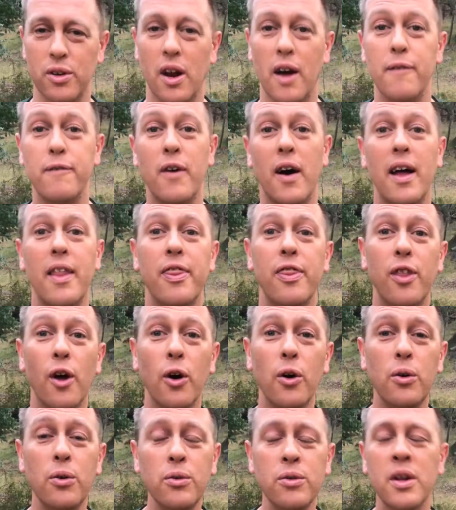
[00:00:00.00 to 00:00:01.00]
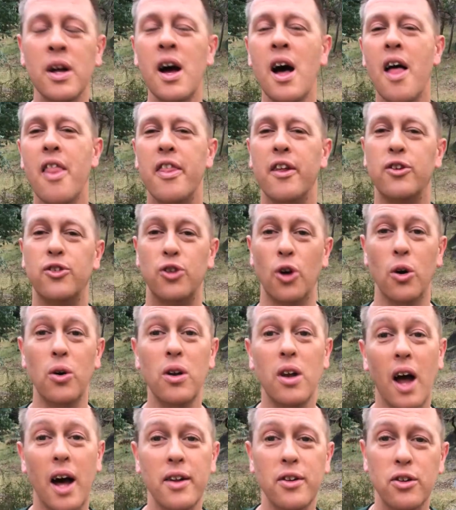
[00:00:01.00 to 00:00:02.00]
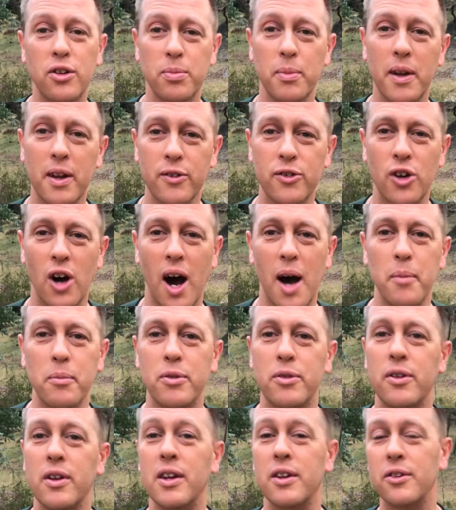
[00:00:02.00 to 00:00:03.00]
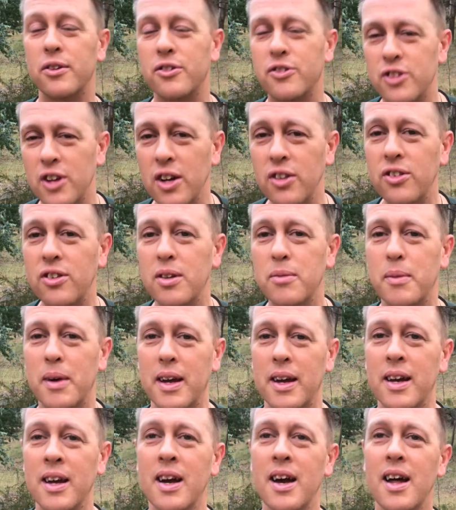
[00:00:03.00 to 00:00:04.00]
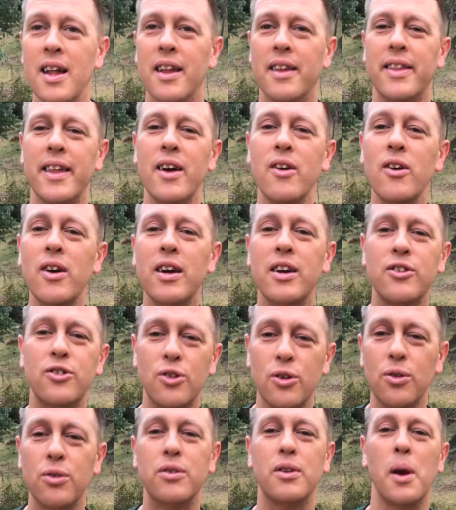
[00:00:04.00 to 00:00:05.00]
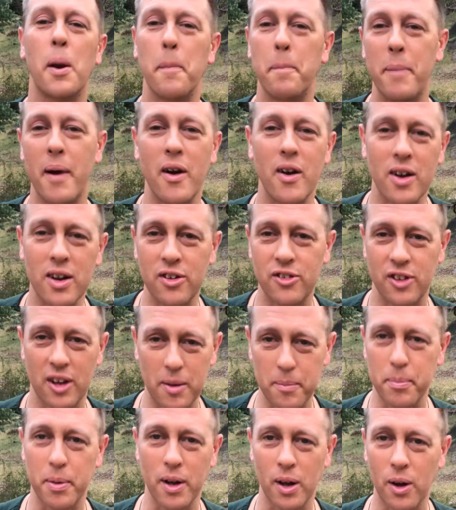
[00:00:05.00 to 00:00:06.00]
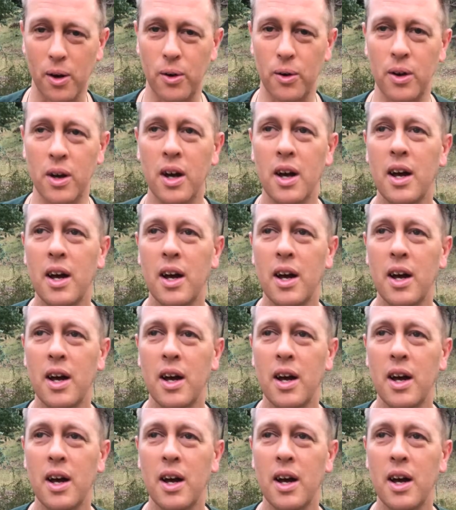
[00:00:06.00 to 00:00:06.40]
And I find those that don't like the smell of thyme, it suggests to me that there are issues that are buried deep below.